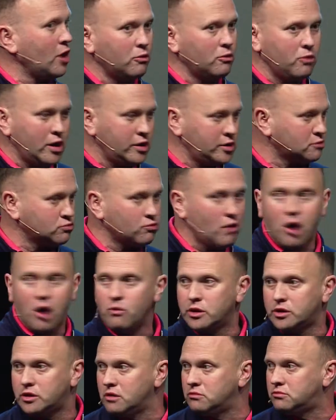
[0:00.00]
What is wrong
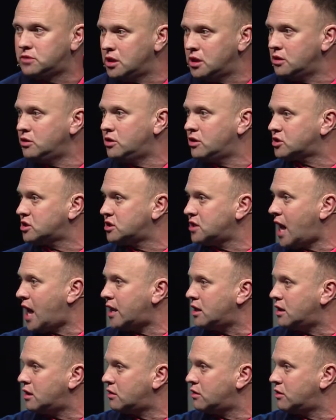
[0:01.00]
with you, dude? There's not
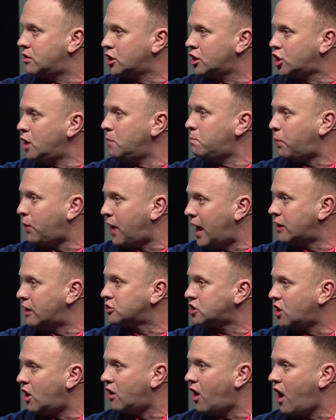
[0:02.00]
a, the good
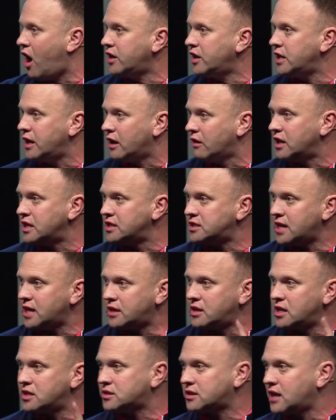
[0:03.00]
players aren't on here. And he said
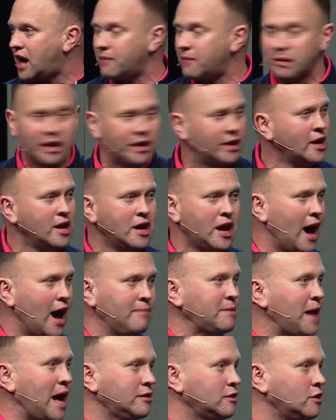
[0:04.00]
this comment I'm
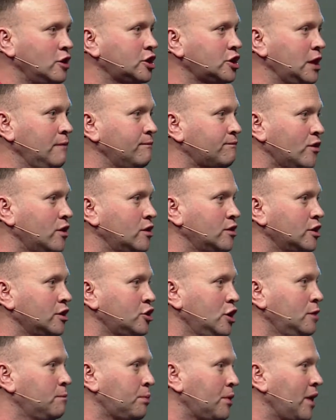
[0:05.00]
not looking for the
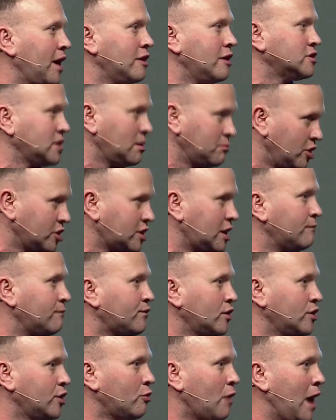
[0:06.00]
good players, I'm looking
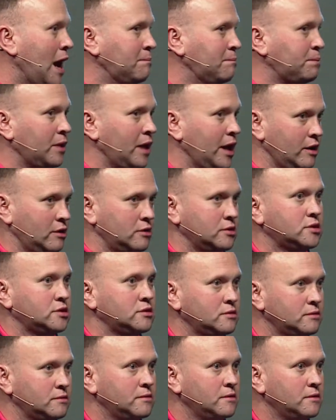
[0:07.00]
for the right players.